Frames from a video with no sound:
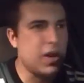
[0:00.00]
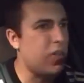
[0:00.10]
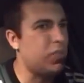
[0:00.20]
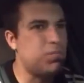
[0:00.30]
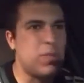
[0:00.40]
You
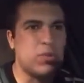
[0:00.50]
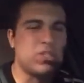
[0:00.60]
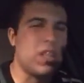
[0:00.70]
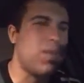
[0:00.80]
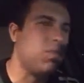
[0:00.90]
know, people
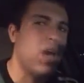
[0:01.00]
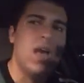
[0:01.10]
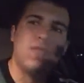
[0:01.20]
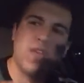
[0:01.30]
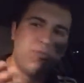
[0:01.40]
say
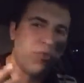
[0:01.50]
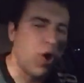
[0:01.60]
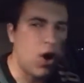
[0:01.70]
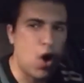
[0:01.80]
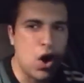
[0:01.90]
they
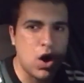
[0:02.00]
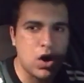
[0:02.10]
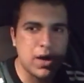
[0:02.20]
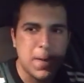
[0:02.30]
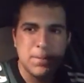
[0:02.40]
fought
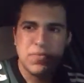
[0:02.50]
hard.